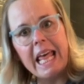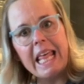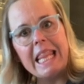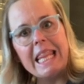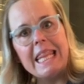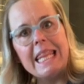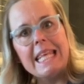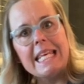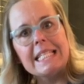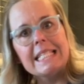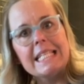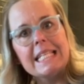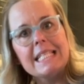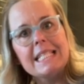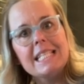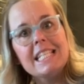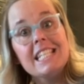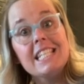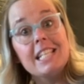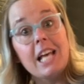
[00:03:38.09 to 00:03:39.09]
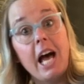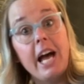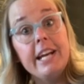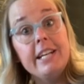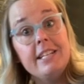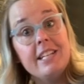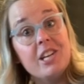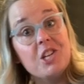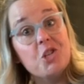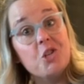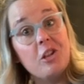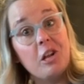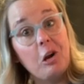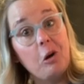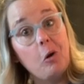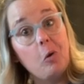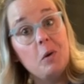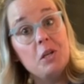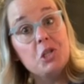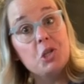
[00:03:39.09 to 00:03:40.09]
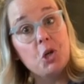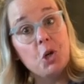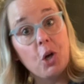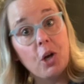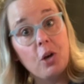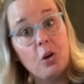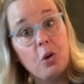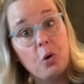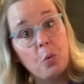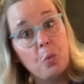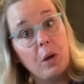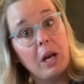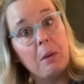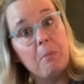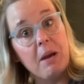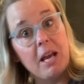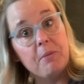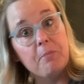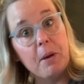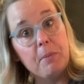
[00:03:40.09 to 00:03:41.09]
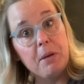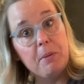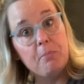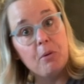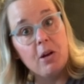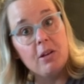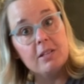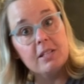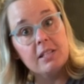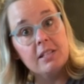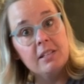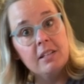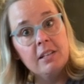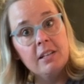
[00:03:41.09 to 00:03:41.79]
This is the side dish that I always cook when I make my meatballs.